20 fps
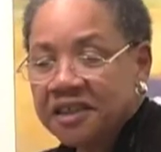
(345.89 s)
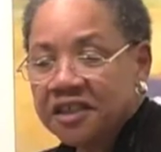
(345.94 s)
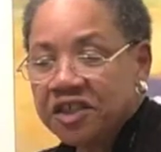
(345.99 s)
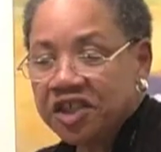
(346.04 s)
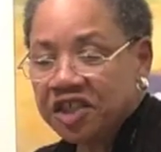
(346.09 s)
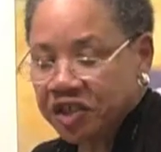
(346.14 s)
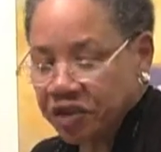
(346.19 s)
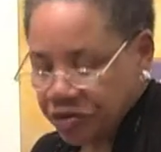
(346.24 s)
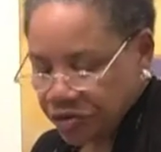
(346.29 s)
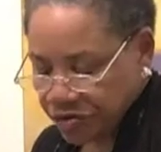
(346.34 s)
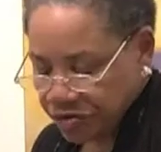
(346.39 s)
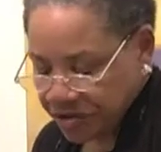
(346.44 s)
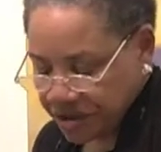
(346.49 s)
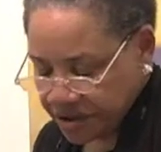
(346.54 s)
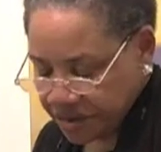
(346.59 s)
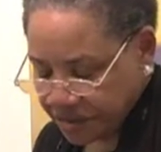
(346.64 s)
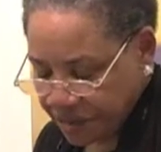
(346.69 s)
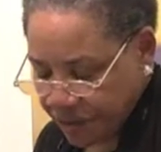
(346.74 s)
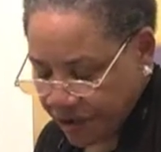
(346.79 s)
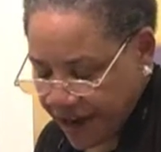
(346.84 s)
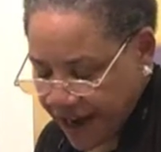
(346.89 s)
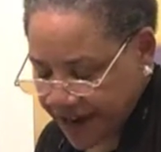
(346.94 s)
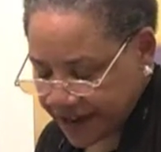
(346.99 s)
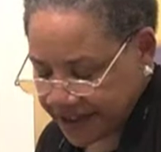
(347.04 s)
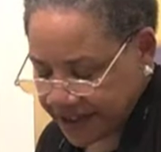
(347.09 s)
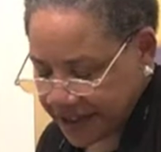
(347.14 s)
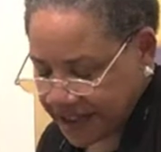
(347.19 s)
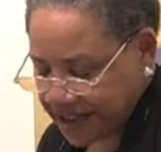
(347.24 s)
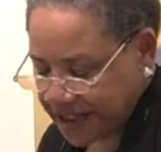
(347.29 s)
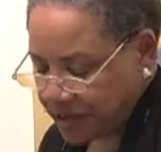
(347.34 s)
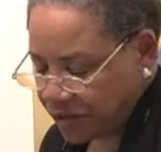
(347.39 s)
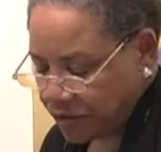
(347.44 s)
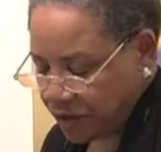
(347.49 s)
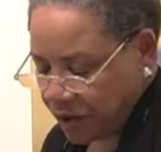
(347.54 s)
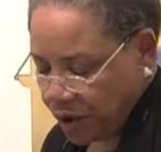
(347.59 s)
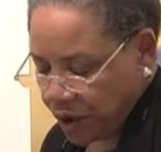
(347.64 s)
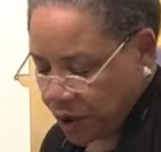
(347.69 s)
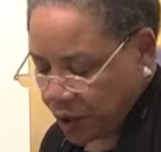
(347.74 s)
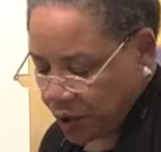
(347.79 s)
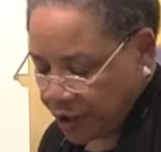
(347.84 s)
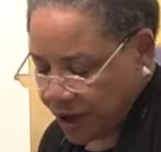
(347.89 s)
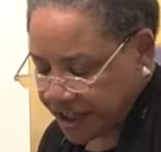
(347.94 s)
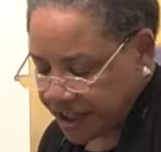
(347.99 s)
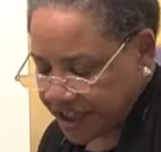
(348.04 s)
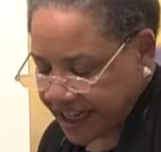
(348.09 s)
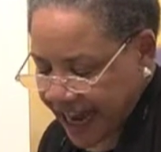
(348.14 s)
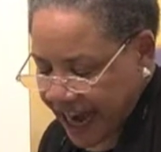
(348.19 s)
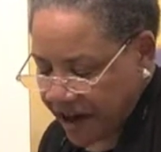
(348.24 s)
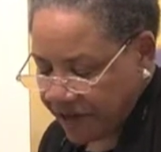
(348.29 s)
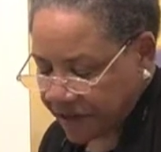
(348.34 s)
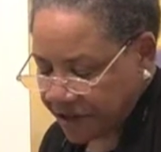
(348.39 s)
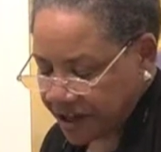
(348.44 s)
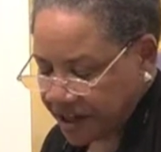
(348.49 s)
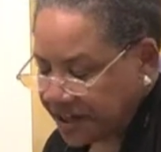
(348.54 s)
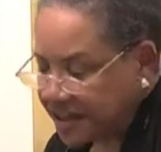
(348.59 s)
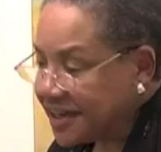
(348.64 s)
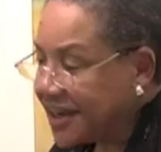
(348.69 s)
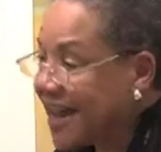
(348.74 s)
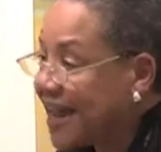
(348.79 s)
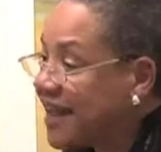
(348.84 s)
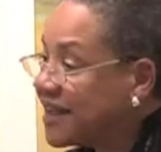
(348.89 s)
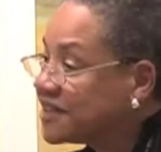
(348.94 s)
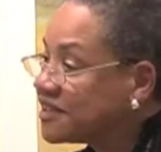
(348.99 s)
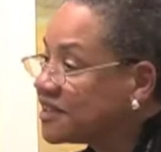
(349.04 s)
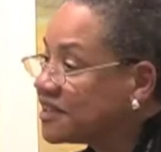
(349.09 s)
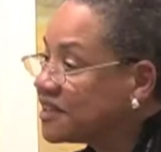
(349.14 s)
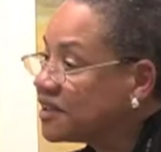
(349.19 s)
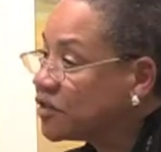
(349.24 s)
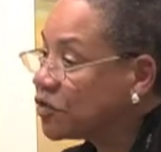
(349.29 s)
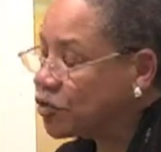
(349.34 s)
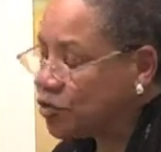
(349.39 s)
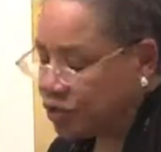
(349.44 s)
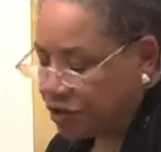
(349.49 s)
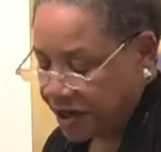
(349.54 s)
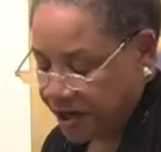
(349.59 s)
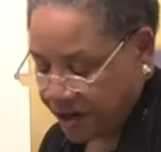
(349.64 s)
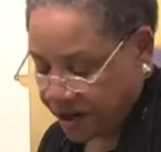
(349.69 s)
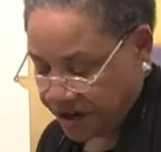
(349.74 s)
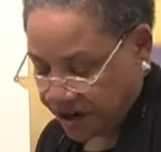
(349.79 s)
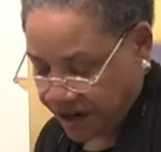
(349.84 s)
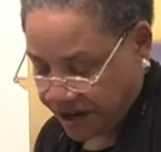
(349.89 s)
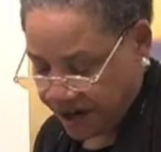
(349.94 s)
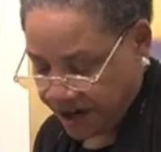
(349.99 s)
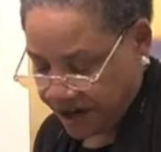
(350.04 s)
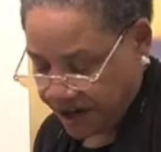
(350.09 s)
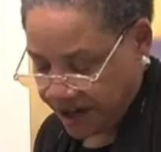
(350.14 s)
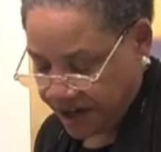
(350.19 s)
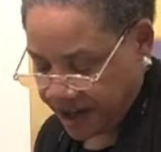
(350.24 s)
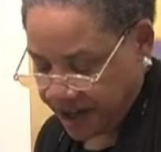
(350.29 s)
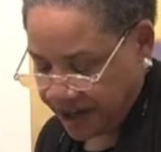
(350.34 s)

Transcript: children practicing West African dance in the courtyard